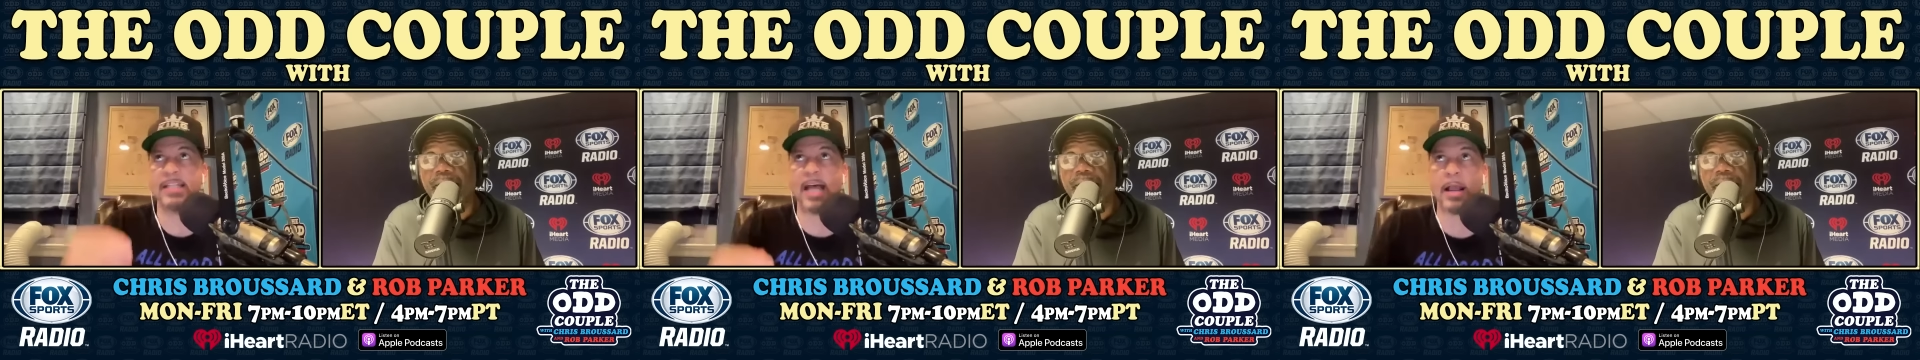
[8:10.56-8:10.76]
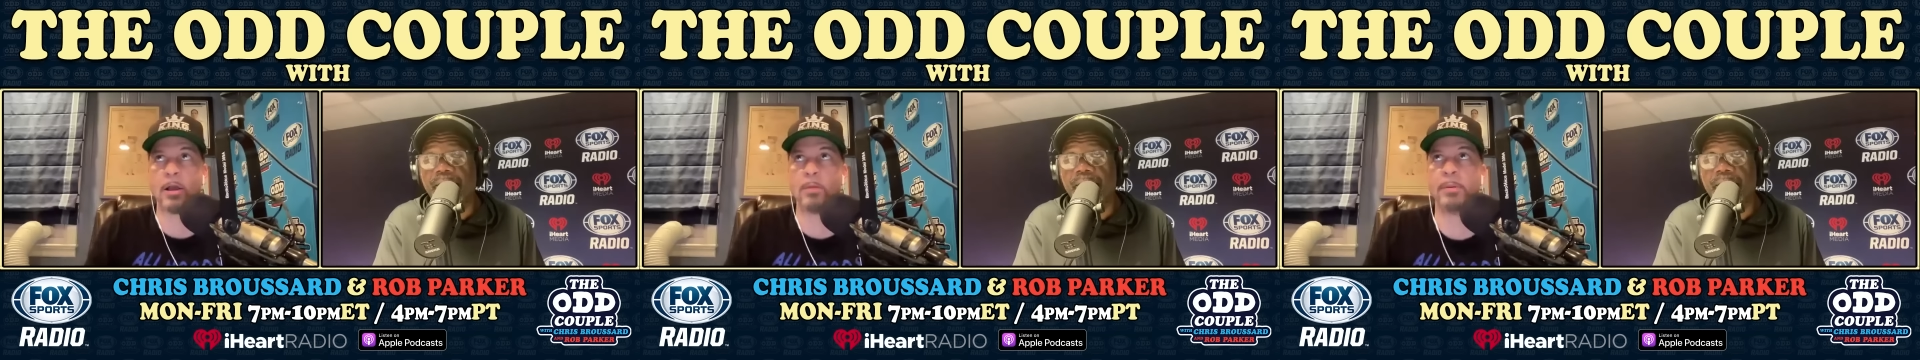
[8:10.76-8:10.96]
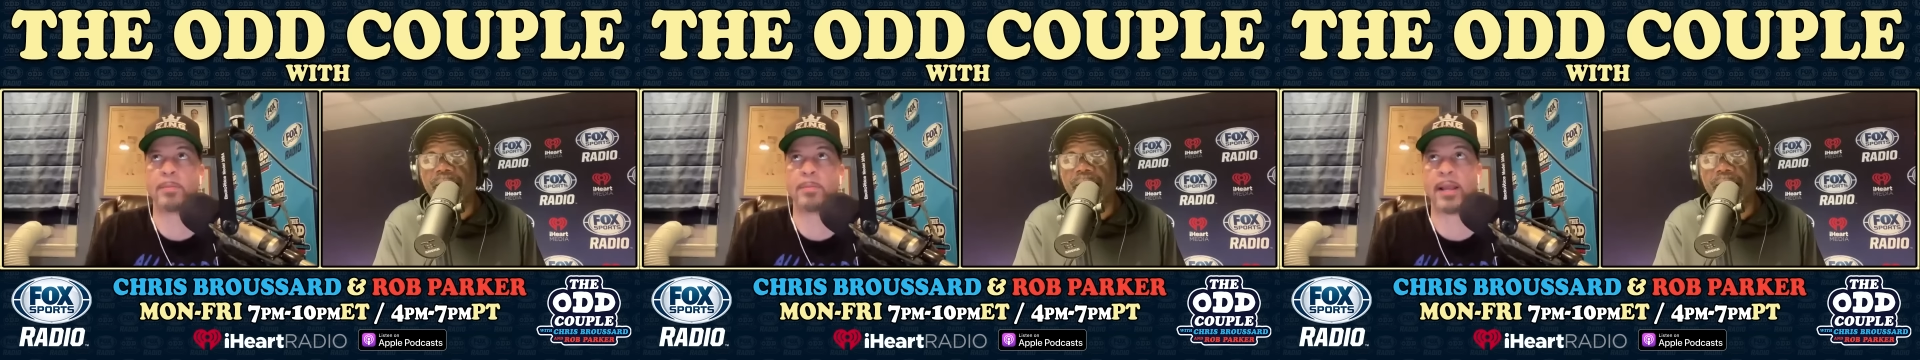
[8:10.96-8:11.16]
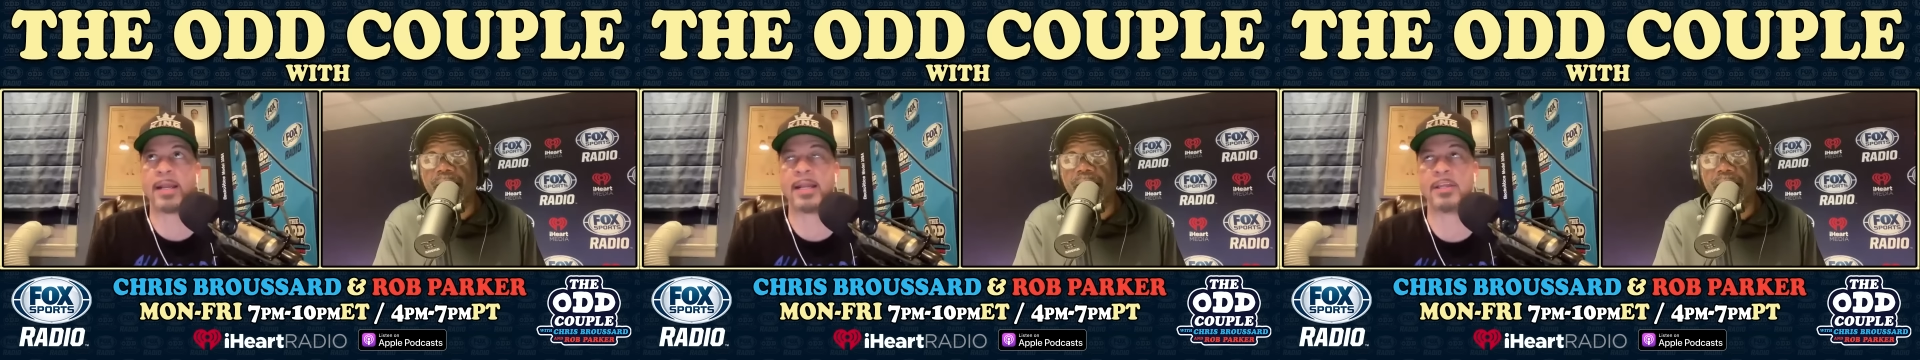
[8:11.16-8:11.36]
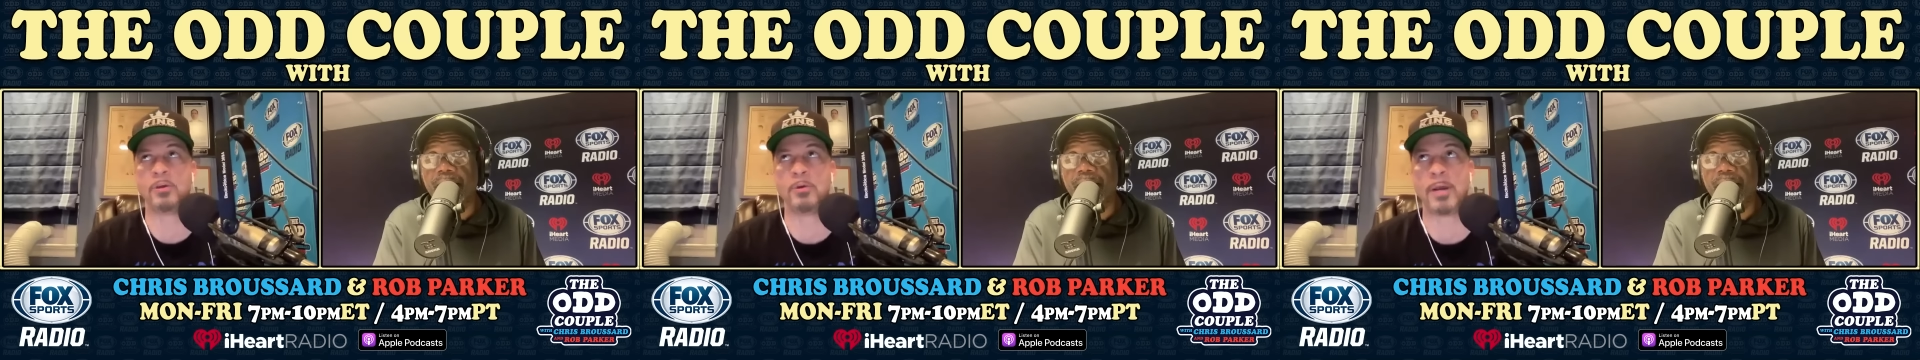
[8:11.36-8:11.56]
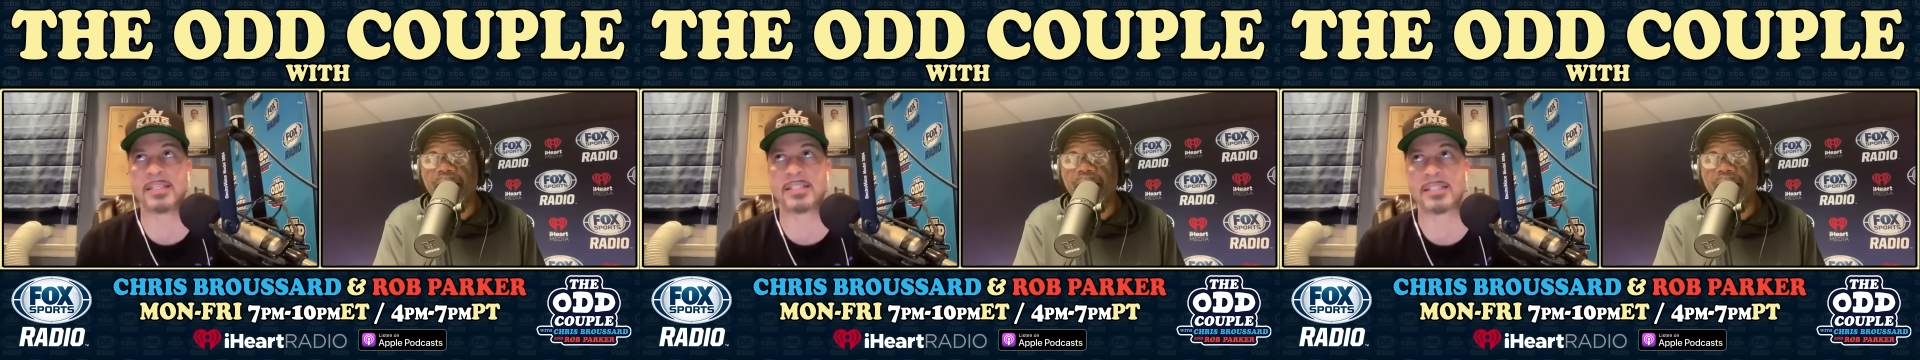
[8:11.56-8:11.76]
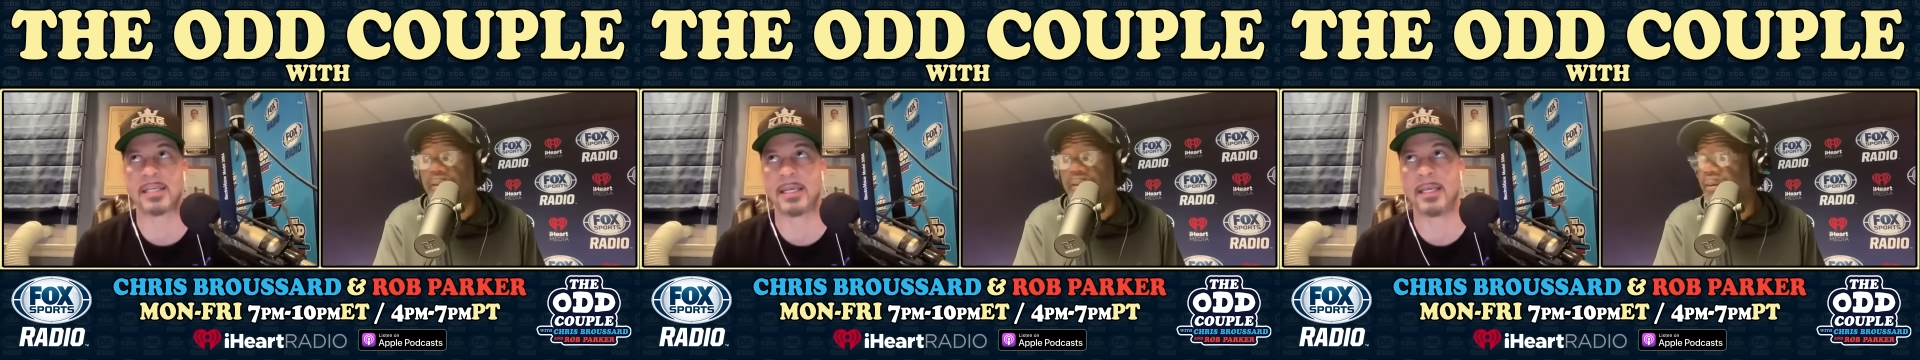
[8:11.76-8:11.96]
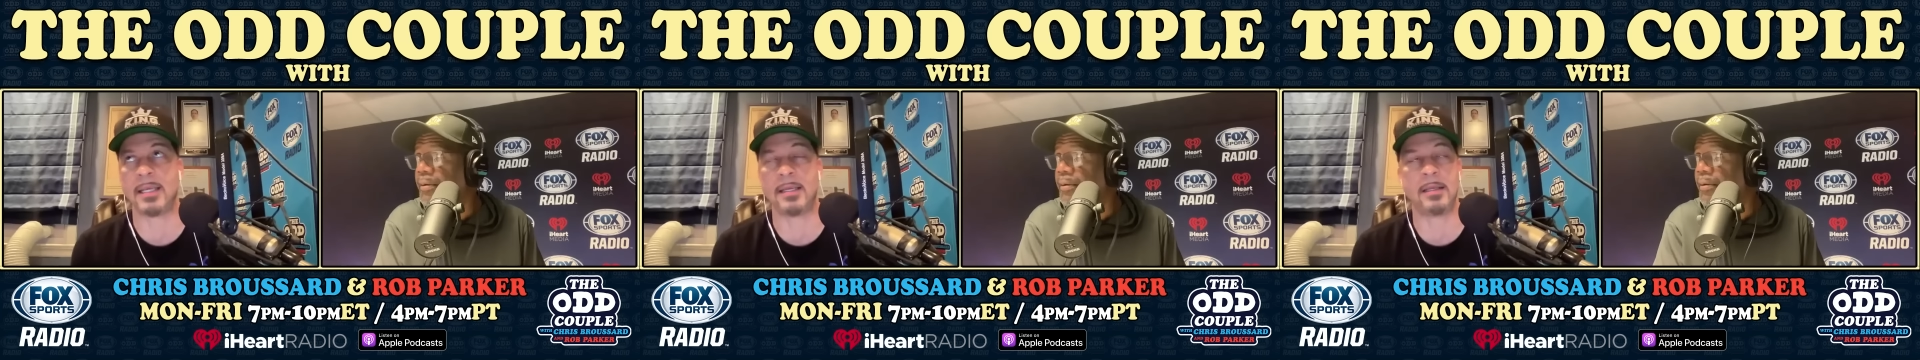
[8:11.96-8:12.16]
Speaker 1: he's not going to be playing at U S
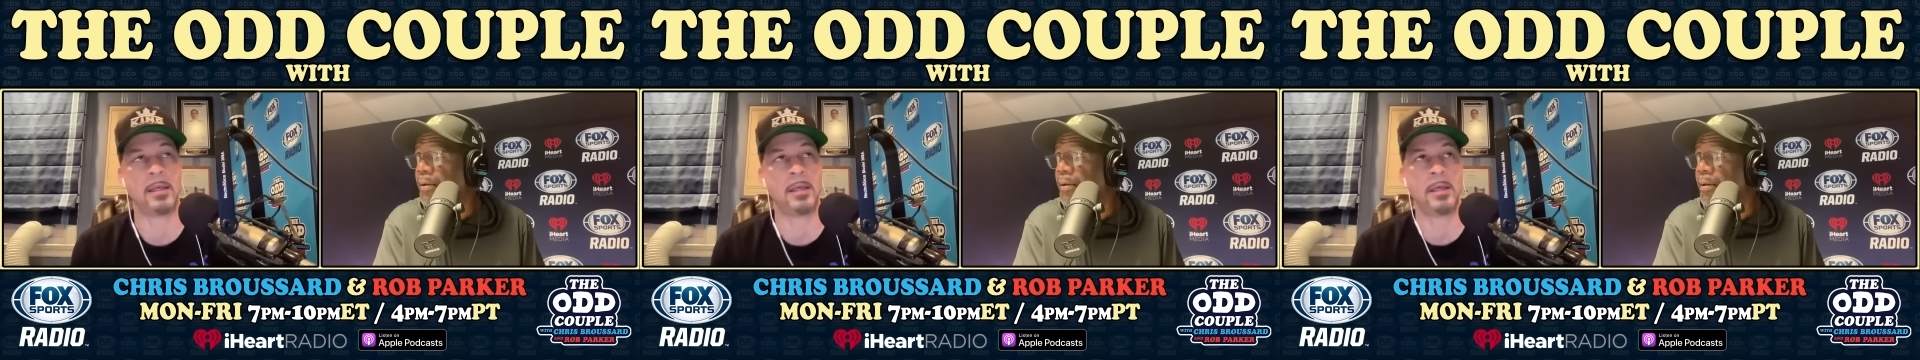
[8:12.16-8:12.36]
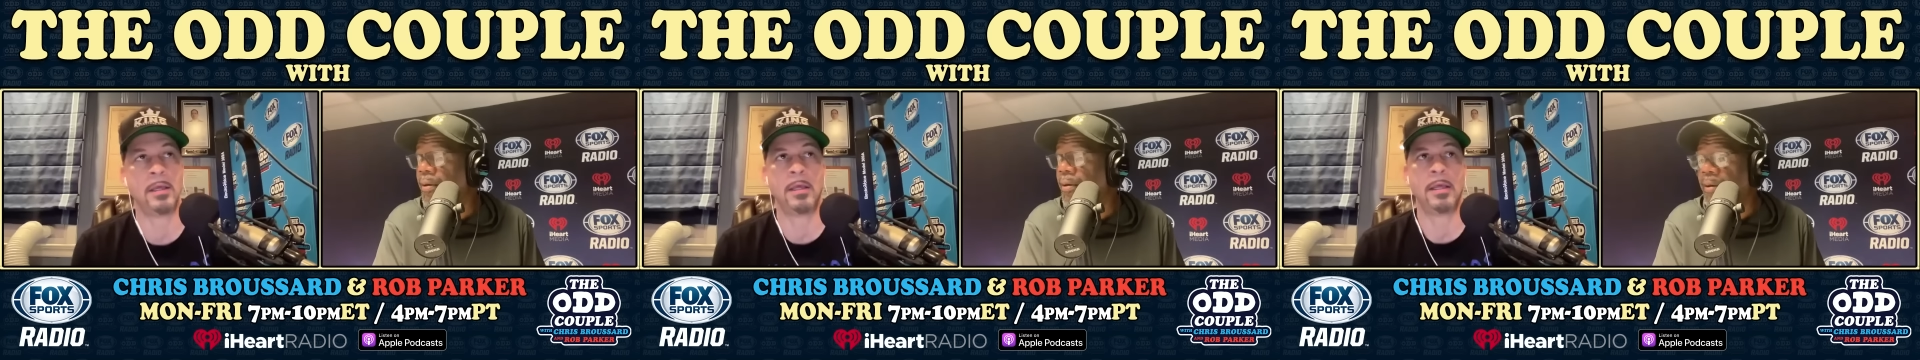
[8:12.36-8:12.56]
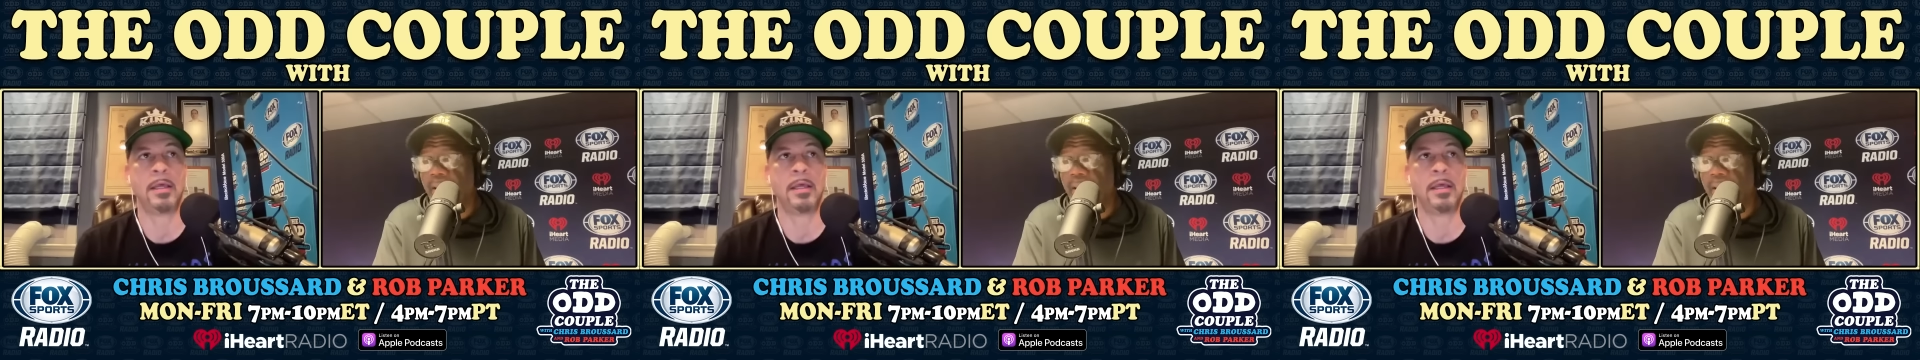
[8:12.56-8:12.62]
C.